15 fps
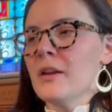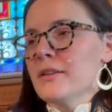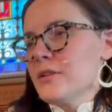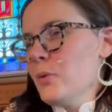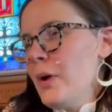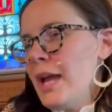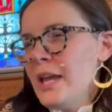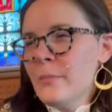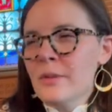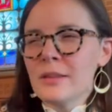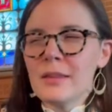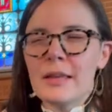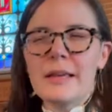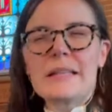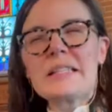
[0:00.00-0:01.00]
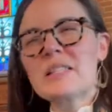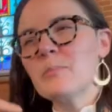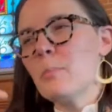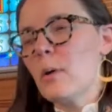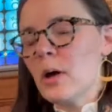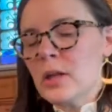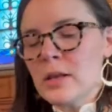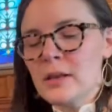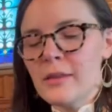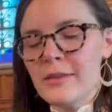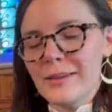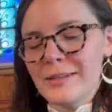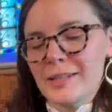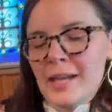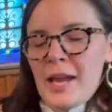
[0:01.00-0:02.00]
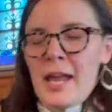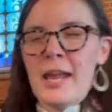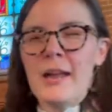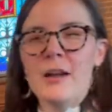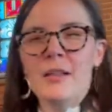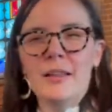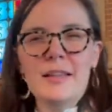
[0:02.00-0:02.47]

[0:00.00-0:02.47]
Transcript: So Haman spun the tale